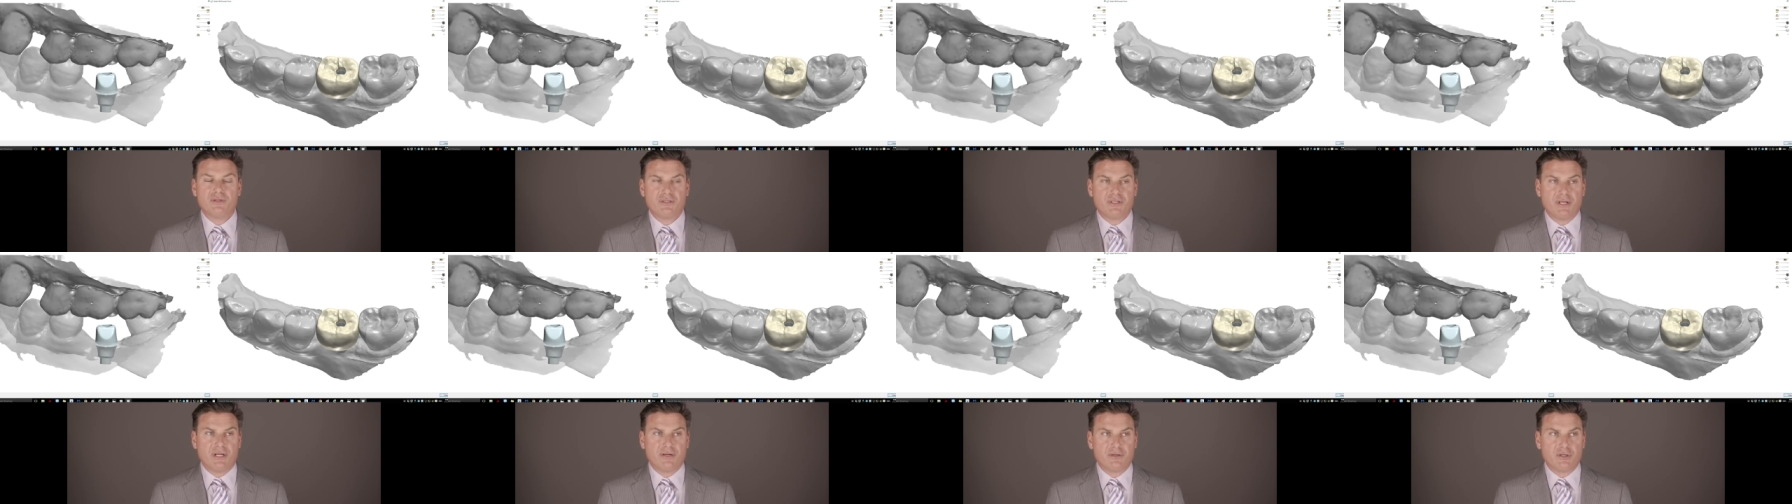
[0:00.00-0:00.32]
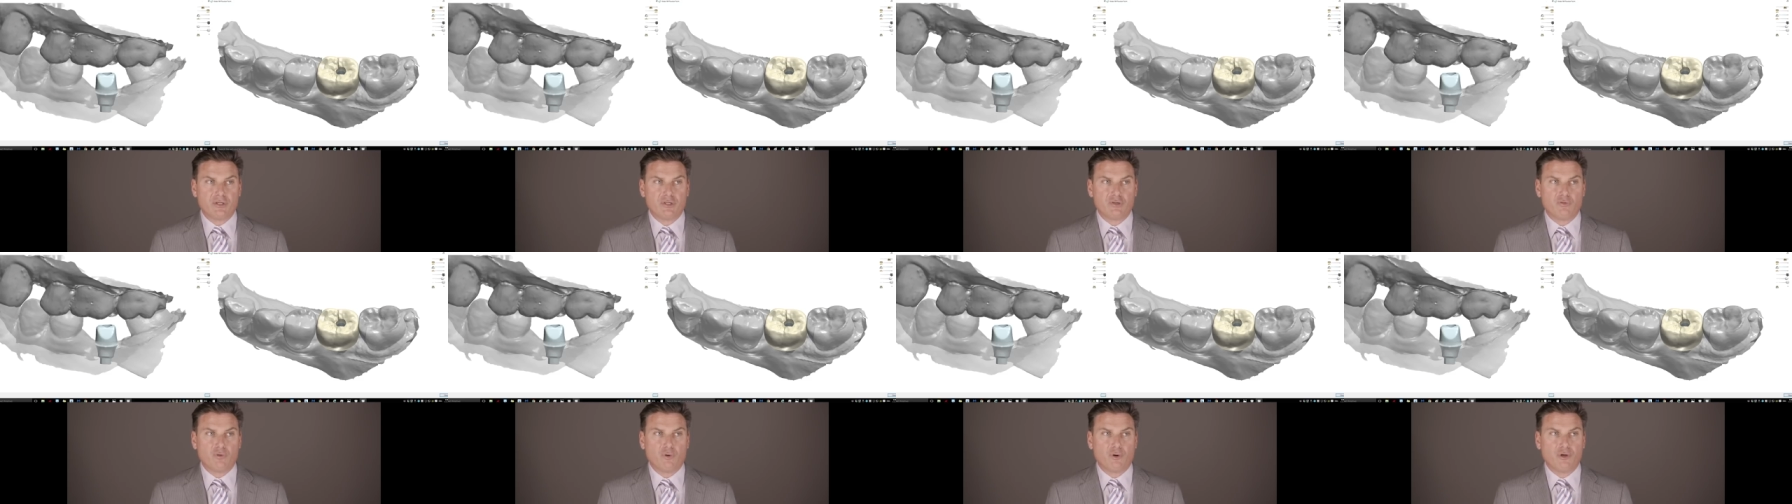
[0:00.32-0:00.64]

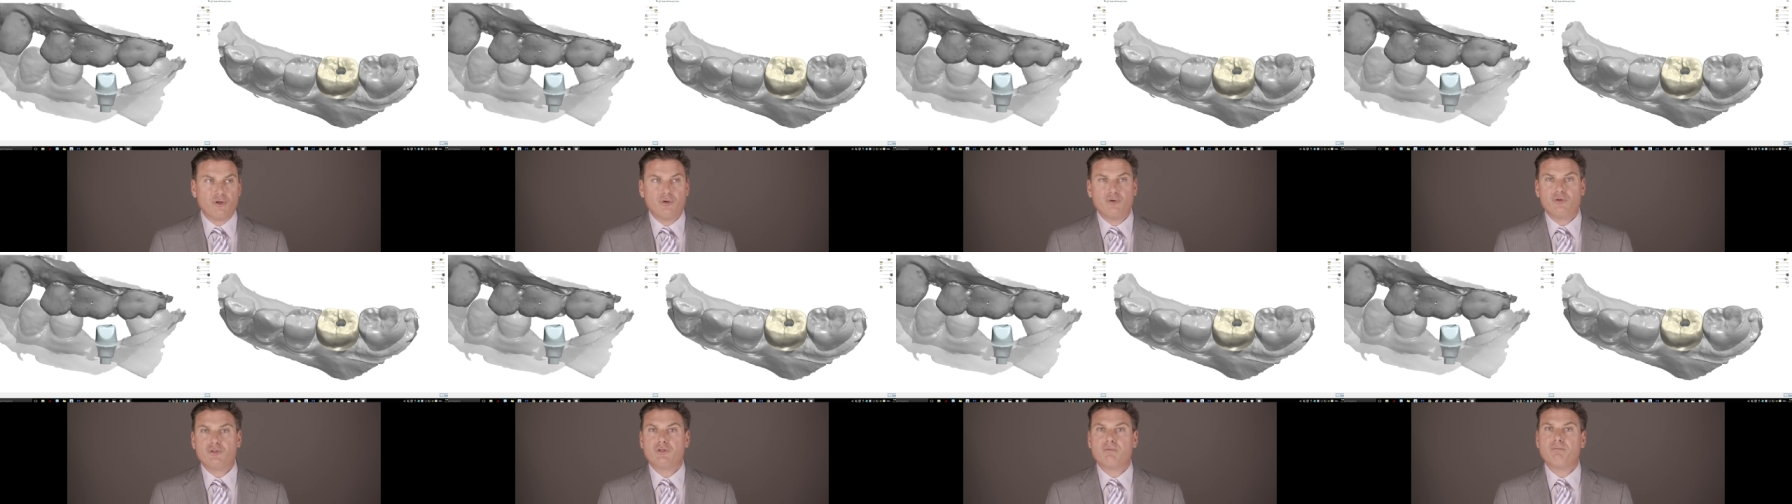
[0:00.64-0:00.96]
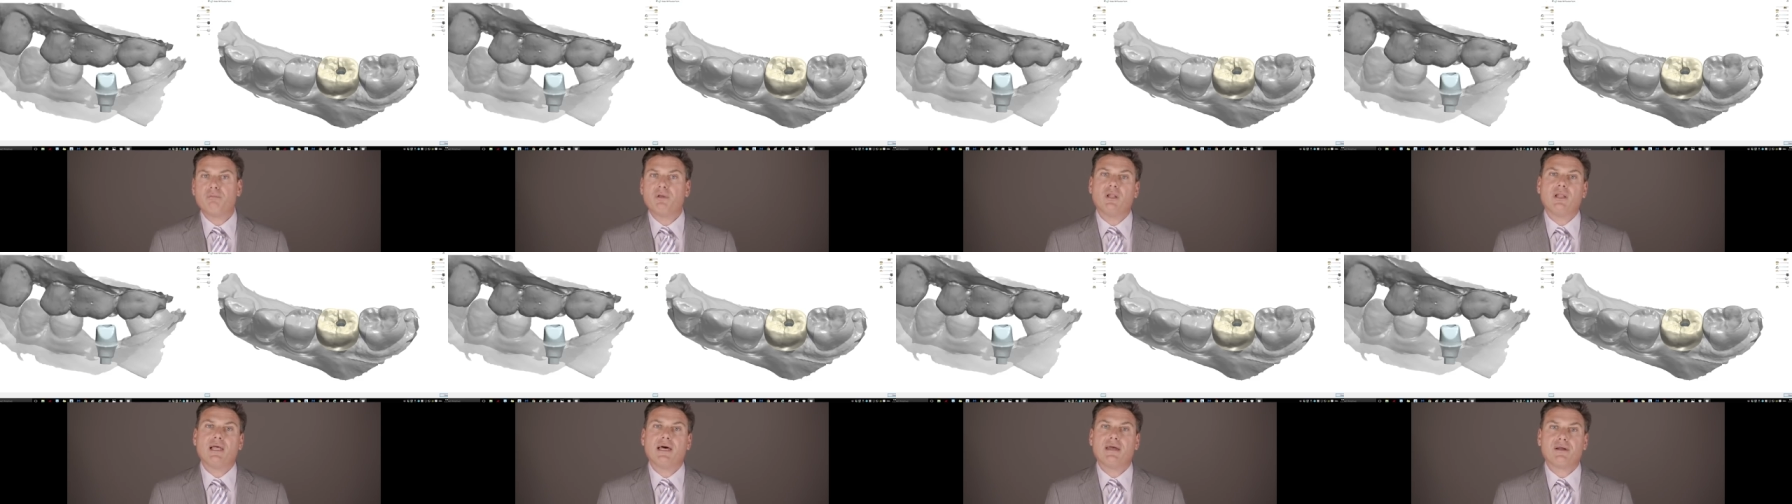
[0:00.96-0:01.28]
centers for you to
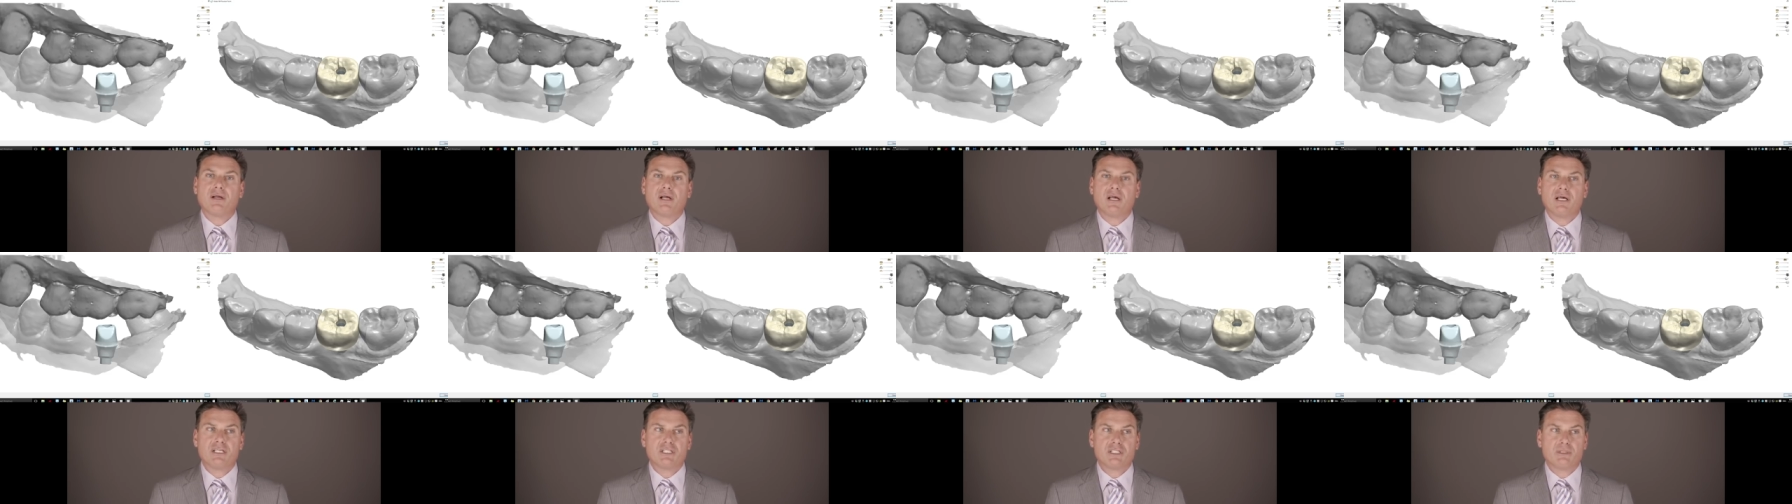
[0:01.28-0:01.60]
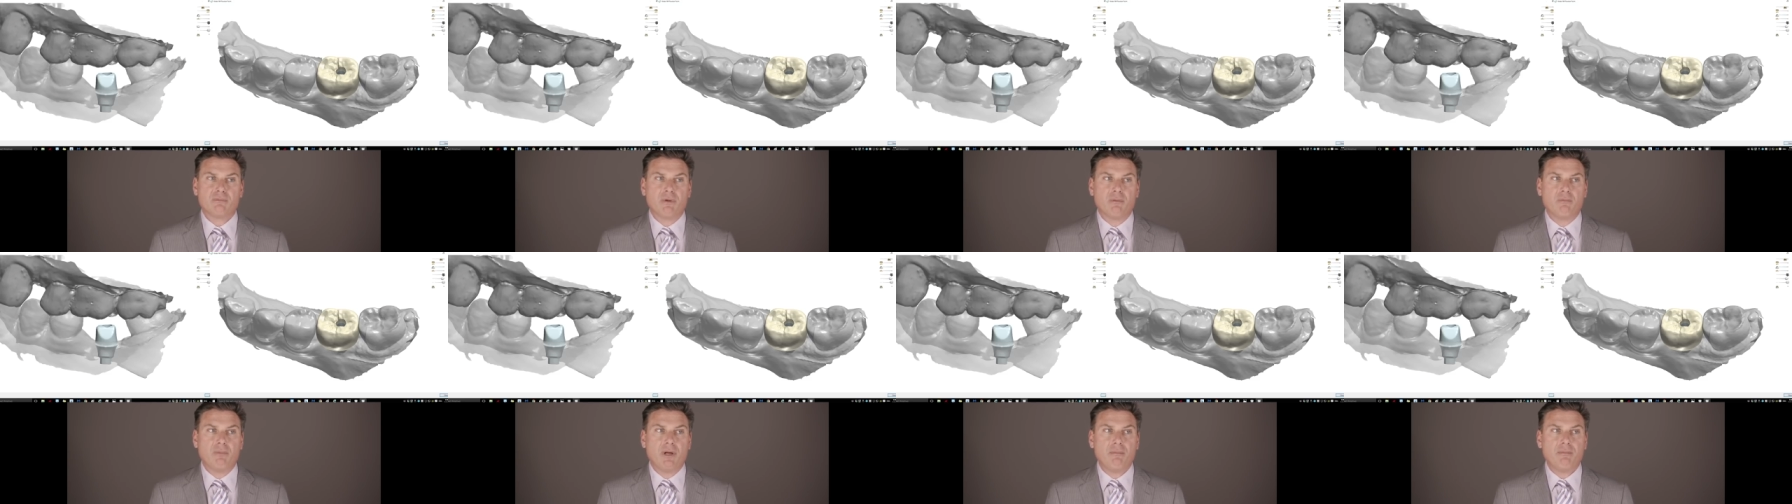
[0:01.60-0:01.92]
mill out a
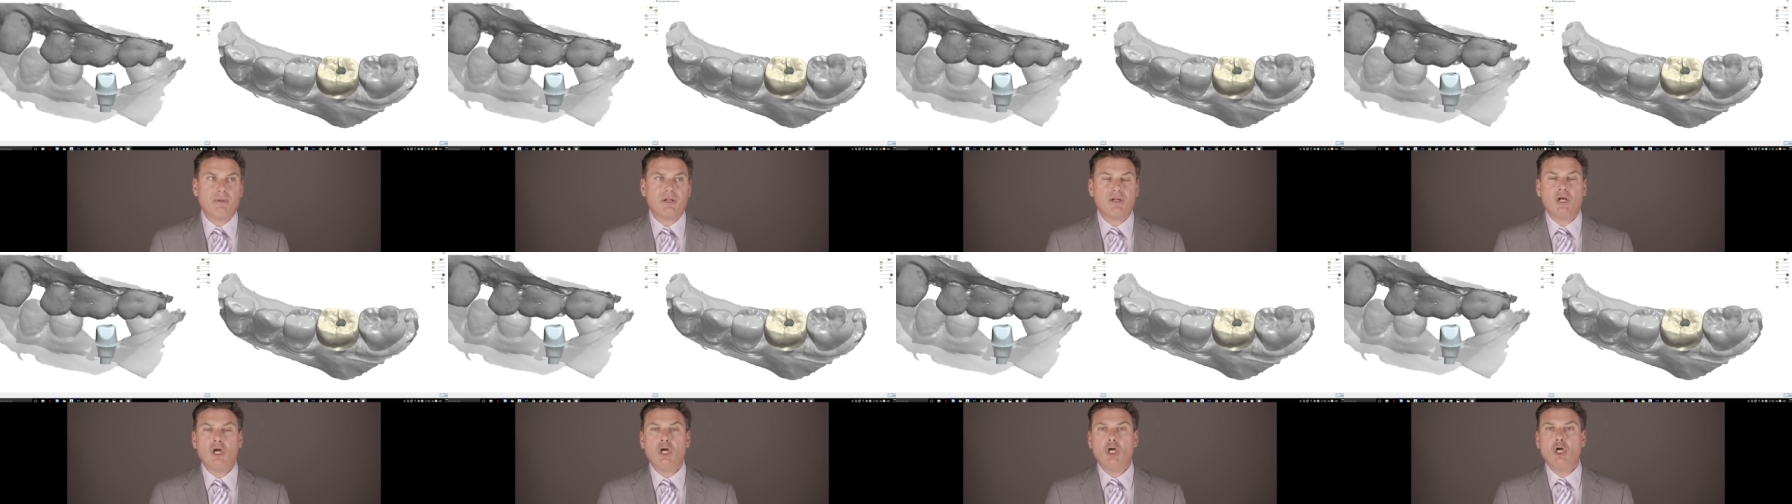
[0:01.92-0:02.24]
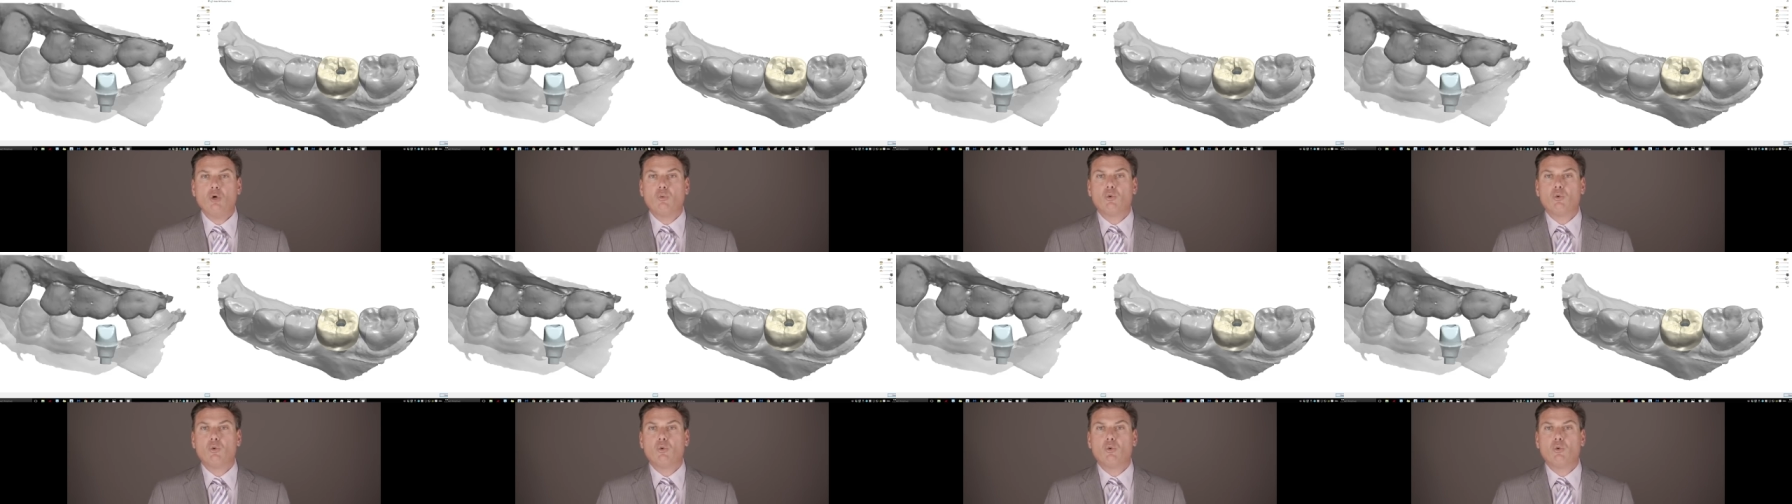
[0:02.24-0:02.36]
custom abutment,